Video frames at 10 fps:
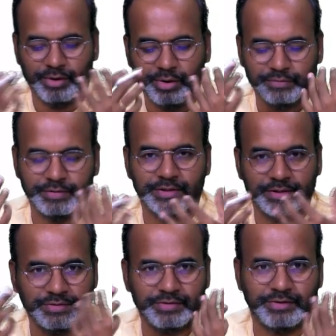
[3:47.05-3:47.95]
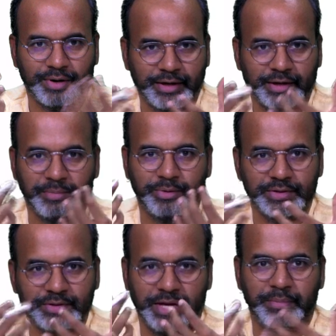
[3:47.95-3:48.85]
All of this is talking about
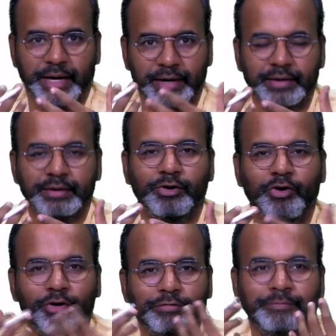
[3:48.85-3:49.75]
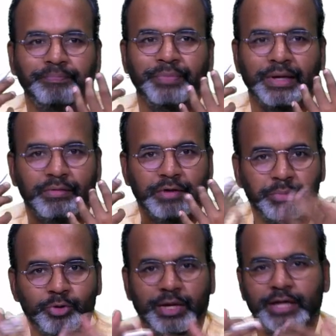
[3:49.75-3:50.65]
the same idea of
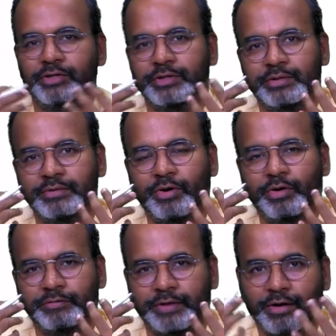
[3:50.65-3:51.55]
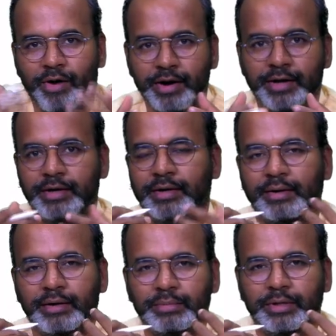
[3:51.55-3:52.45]
reputation of the content,
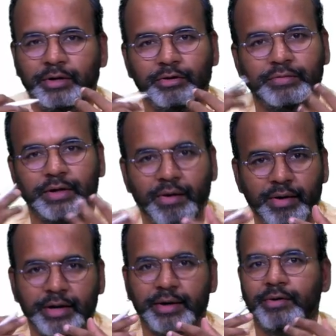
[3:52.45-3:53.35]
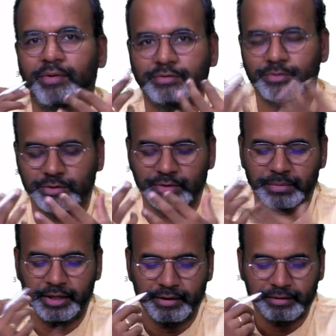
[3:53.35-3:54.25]
credibility of the content on social
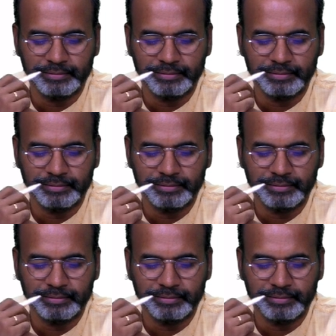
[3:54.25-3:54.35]
media.